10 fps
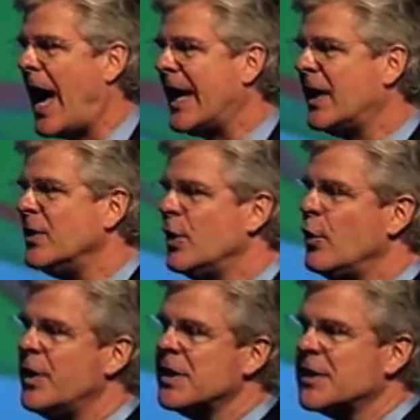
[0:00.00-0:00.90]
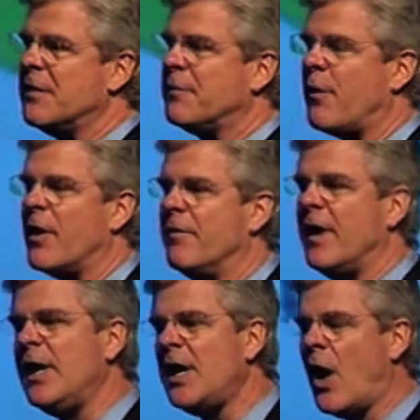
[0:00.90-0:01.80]
I can do this in front
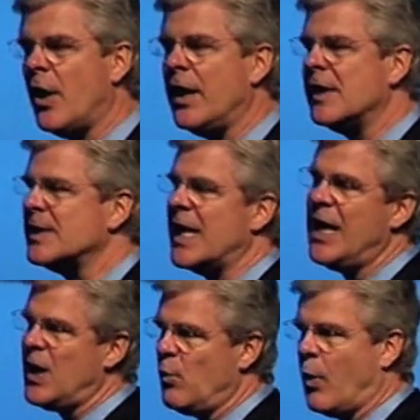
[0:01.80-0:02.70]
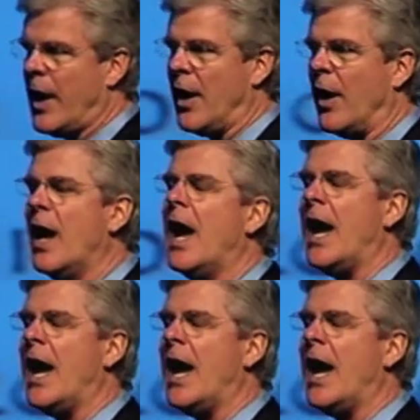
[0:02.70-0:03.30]
of any audience anywhere.